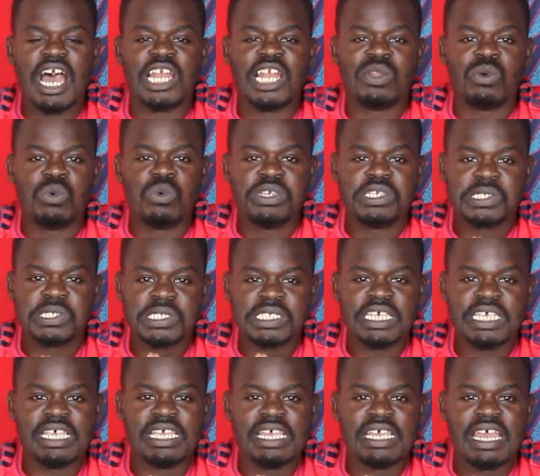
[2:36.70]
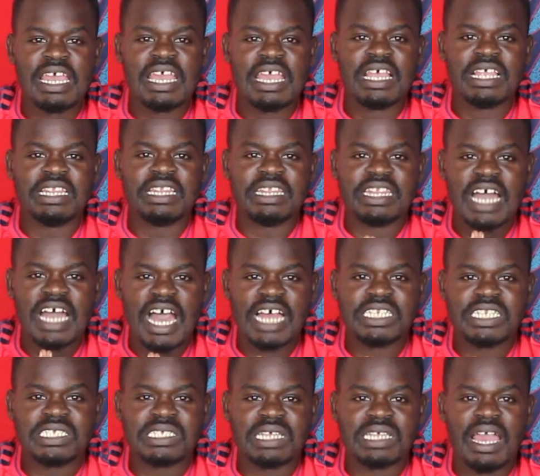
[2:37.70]
And we see
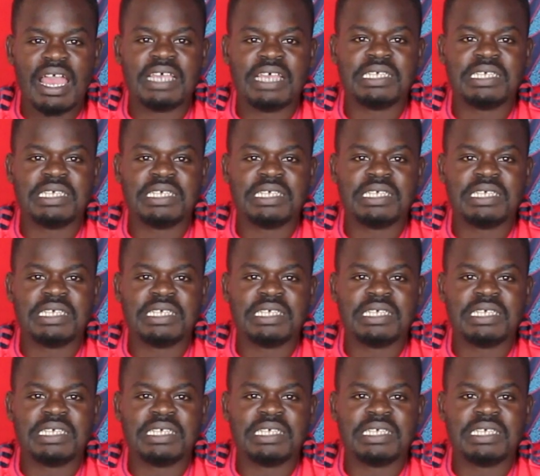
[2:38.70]
that uh,